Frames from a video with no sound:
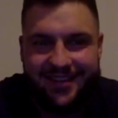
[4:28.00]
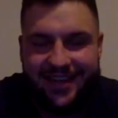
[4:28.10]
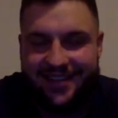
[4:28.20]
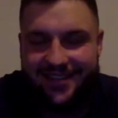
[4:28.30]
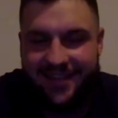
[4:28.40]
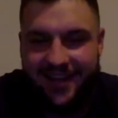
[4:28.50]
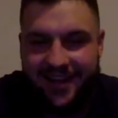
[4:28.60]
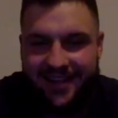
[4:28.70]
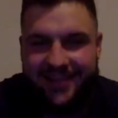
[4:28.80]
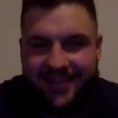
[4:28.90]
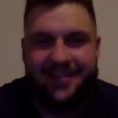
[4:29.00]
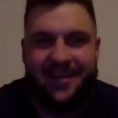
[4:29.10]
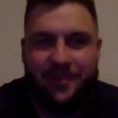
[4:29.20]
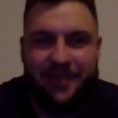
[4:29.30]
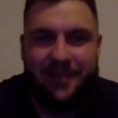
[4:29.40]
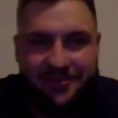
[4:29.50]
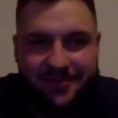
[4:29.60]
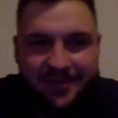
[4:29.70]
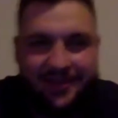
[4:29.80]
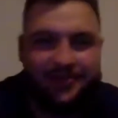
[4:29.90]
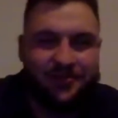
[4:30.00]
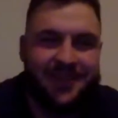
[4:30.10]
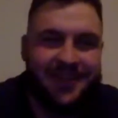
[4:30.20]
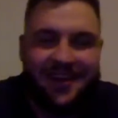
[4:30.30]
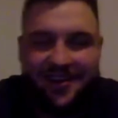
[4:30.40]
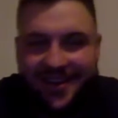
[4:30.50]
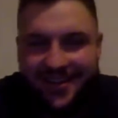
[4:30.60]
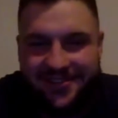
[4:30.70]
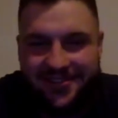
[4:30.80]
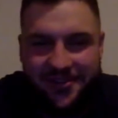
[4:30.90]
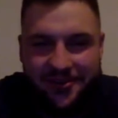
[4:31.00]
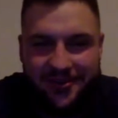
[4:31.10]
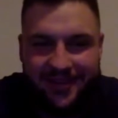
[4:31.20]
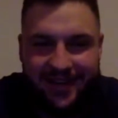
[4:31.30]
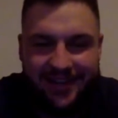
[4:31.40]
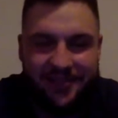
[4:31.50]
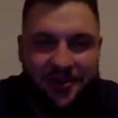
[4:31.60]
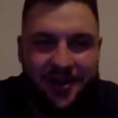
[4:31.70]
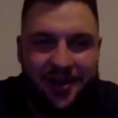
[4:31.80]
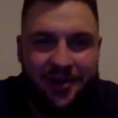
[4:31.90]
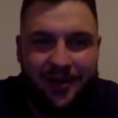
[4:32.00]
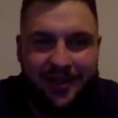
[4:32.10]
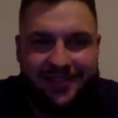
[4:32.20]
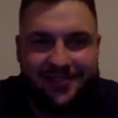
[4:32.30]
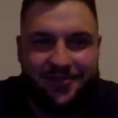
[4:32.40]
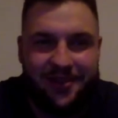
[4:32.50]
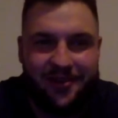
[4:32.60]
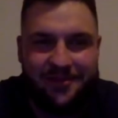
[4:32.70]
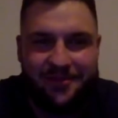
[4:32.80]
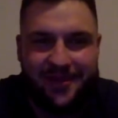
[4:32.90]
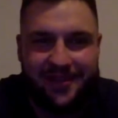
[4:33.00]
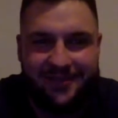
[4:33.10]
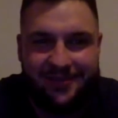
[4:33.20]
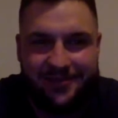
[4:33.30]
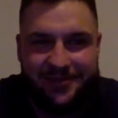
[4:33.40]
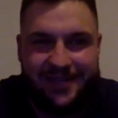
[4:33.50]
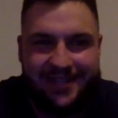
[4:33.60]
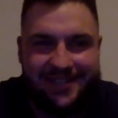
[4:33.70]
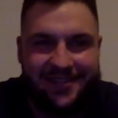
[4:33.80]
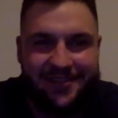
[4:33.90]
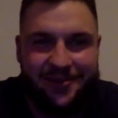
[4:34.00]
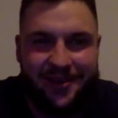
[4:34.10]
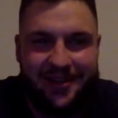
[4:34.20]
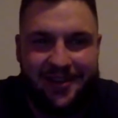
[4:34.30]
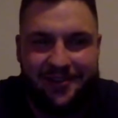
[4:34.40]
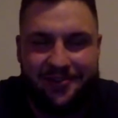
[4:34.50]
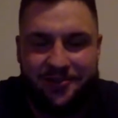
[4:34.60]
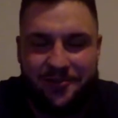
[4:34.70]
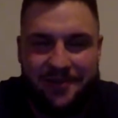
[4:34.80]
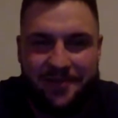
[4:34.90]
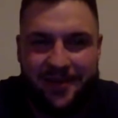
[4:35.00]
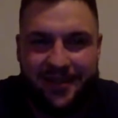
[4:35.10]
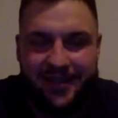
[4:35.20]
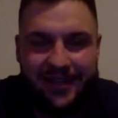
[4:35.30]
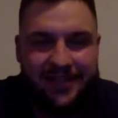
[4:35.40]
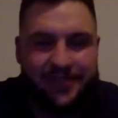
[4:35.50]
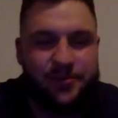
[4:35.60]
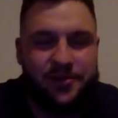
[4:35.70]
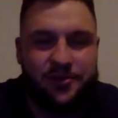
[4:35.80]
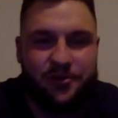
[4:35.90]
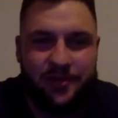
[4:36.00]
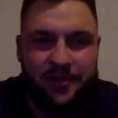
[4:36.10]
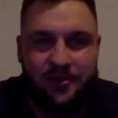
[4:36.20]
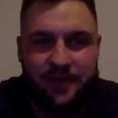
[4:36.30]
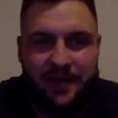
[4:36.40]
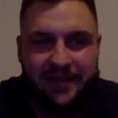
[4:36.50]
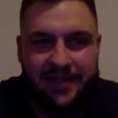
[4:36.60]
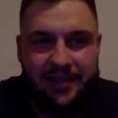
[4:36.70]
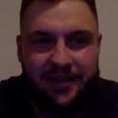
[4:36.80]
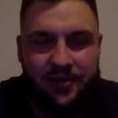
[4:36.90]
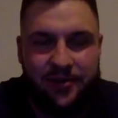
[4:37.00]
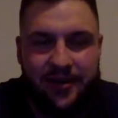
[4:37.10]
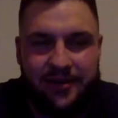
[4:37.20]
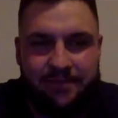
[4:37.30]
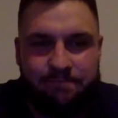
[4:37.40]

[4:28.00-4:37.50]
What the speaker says: I did not, but I was around the area, so I don't know how well I still know it, but because we kind of stuck around there a little bit, but it's pretty cool to be going back down that way.